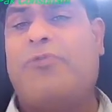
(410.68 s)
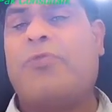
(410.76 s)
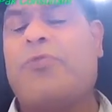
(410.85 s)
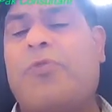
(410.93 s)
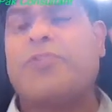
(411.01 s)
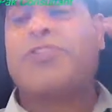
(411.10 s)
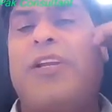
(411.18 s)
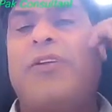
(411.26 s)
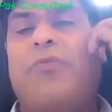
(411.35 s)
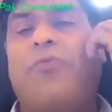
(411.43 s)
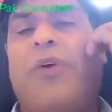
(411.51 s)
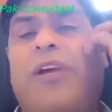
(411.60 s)
Now question,
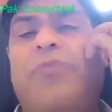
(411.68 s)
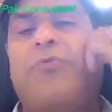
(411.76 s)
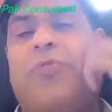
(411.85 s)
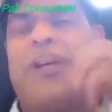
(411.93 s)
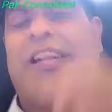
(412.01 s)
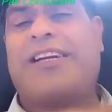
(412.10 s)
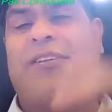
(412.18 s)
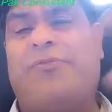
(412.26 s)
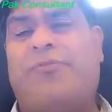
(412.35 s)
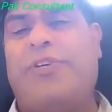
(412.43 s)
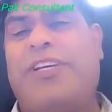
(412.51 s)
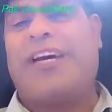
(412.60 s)
why
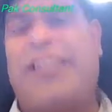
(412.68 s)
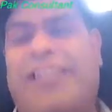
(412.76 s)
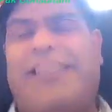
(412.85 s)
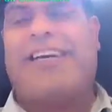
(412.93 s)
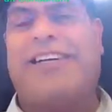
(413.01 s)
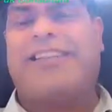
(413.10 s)
we are